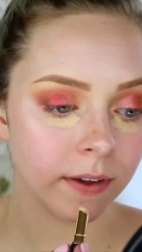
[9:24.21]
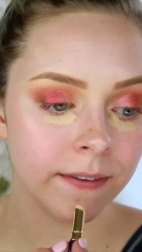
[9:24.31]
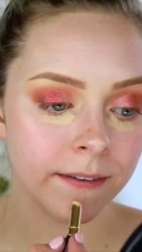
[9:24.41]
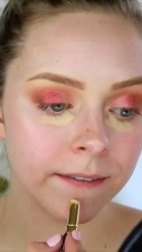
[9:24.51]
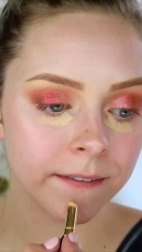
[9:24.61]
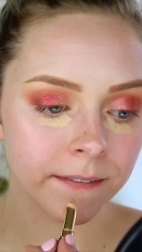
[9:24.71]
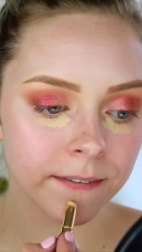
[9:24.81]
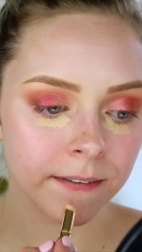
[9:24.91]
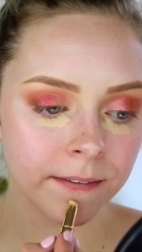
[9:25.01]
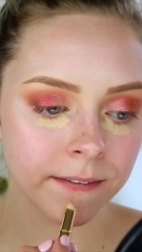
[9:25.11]
and then
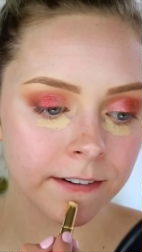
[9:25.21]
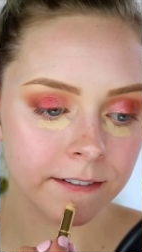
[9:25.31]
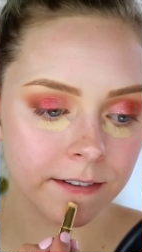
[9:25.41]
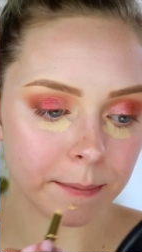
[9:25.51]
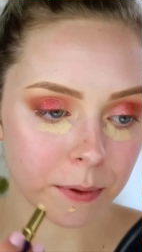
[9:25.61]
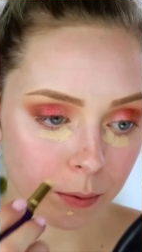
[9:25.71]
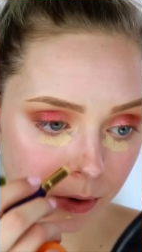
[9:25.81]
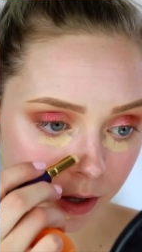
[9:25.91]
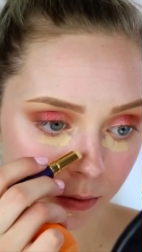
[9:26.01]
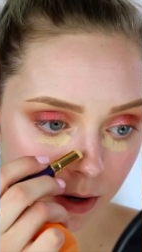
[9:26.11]
also cover up the really